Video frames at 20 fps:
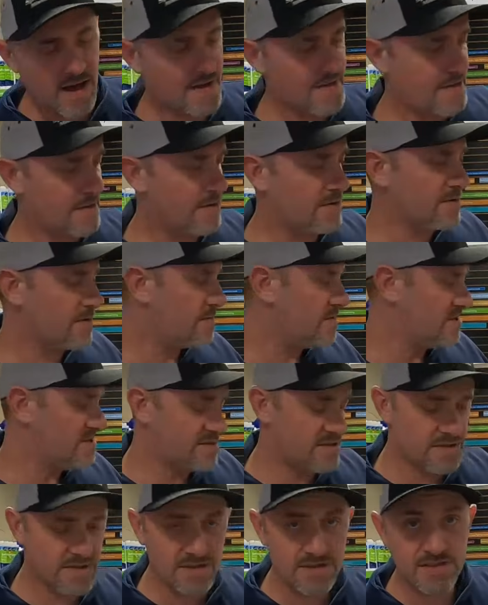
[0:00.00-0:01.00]
On the older ones,
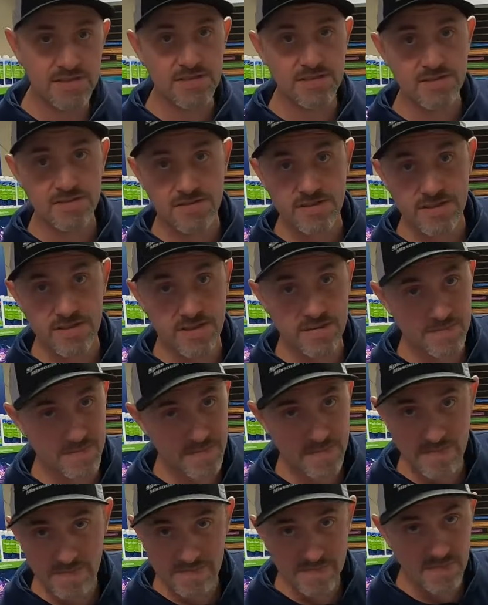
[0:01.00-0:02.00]
you can just use a
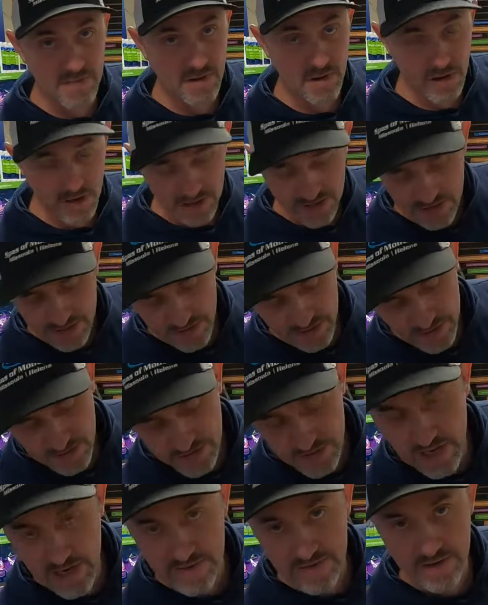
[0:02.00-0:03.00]
large
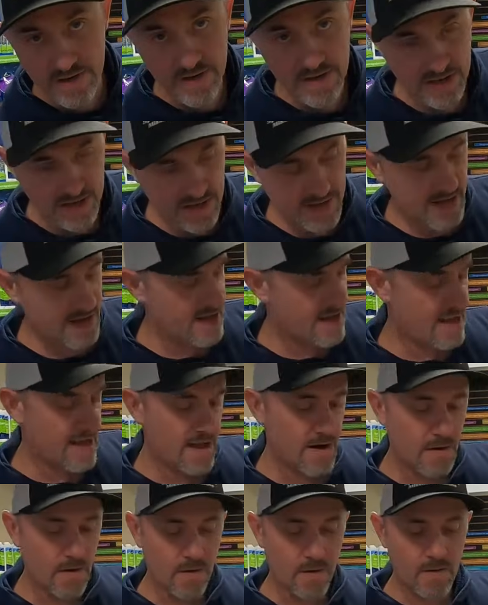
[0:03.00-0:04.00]
screwdriver,
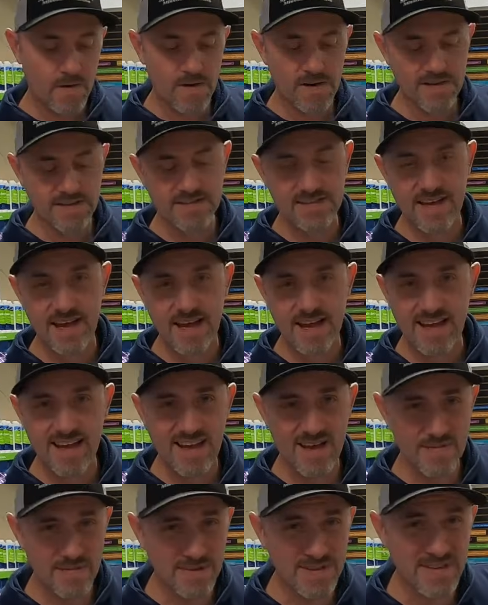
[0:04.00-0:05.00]
or it's I
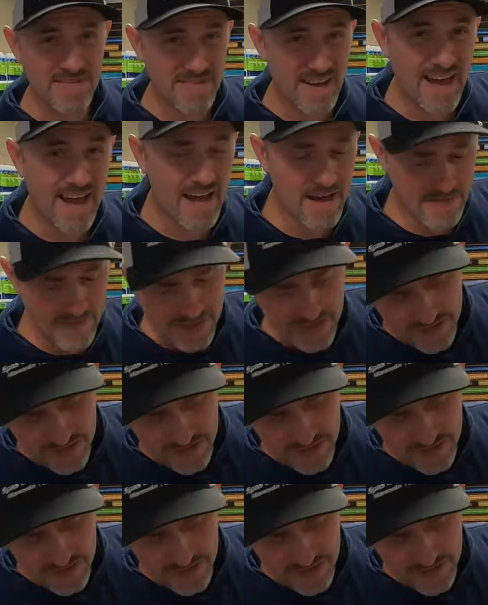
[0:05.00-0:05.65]
believe a 1/2